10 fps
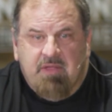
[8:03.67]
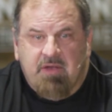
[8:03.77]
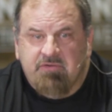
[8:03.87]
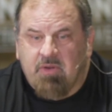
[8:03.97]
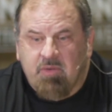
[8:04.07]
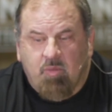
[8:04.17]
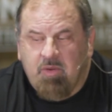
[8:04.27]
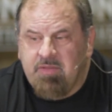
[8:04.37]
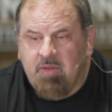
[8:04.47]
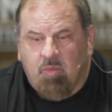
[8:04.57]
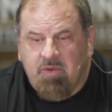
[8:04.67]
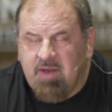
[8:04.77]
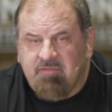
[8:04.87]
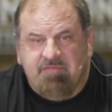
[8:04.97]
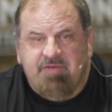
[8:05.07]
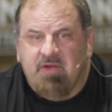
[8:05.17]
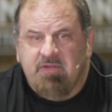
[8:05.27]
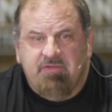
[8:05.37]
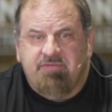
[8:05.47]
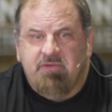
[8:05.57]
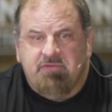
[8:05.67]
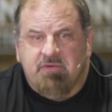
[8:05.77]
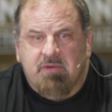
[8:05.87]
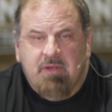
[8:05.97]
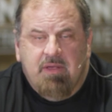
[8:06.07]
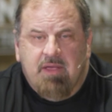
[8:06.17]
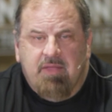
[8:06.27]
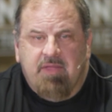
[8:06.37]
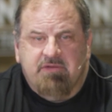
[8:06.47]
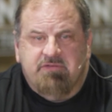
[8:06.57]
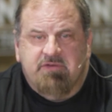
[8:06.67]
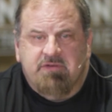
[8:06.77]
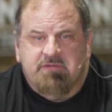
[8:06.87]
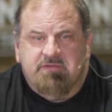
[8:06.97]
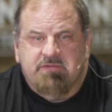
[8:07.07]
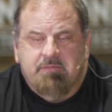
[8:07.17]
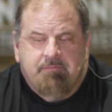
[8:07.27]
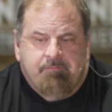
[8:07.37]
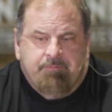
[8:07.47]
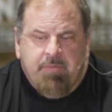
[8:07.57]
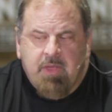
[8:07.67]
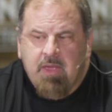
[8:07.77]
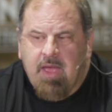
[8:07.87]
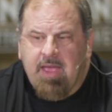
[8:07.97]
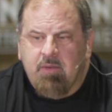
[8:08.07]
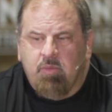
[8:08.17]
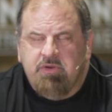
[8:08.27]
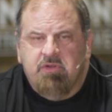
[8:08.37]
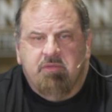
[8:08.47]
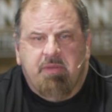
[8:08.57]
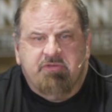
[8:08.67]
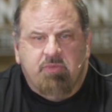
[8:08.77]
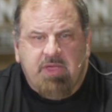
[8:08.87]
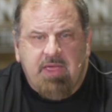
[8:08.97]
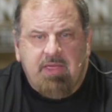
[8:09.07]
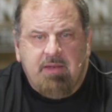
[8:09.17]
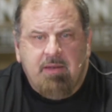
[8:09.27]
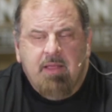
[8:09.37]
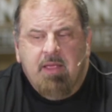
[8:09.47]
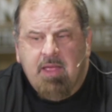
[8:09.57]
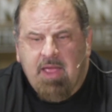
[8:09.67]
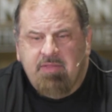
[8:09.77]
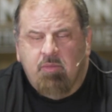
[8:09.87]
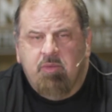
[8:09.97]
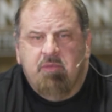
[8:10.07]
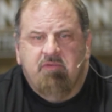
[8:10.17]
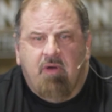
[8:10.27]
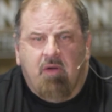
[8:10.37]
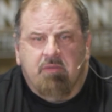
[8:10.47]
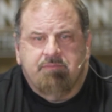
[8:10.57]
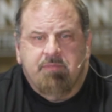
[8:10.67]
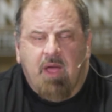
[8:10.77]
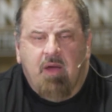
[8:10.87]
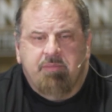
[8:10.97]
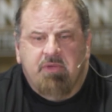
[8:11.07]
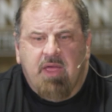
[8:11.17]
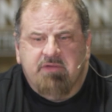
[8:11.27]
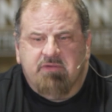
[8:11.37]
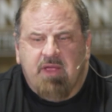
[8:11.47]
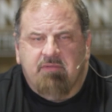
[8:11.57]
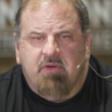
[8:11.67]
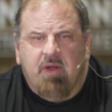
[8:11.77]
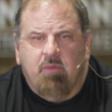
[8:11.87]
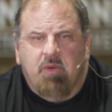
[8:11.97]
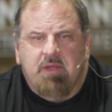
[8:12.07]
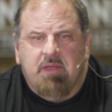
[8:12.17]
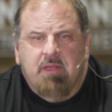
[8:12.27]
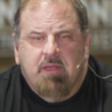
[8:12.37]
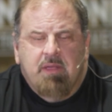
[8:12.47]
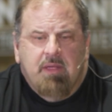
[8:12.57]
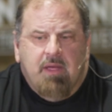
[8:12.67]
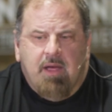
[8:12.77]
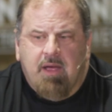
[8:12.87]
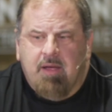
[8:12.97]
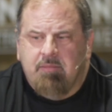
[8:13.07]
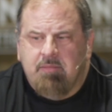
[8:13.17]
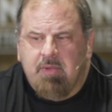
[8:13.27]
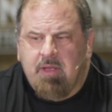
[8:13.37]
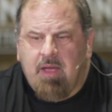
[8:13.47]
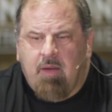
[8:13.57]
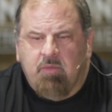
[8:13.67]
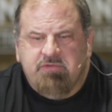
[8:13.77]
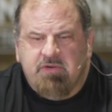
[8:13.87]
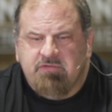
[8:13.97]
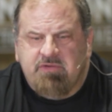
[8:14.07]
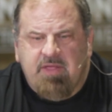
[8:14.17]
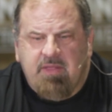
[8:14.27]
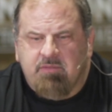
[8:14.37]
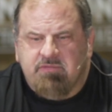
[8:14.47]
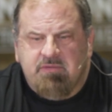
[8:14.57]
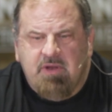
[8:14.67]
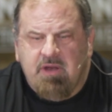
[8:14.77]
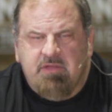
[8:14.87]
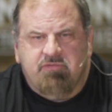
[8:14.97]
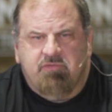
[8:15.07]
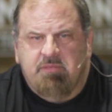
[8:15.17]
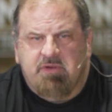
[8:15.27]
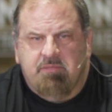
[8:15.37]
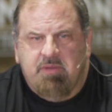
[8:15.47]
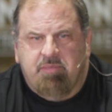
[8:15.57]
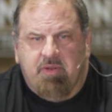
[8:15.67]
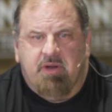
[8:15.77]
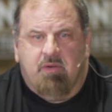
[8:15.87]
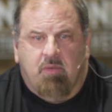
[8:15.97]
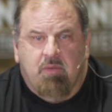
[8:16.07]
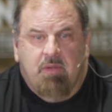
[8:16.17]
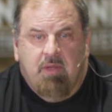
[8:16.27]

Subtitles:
There's only one that will never fail you in the future, and that's Jesus. Hey, we do the best we can, and then we move on. I hope you guys will have a great week. I want you to understand that none of this was meant to be political.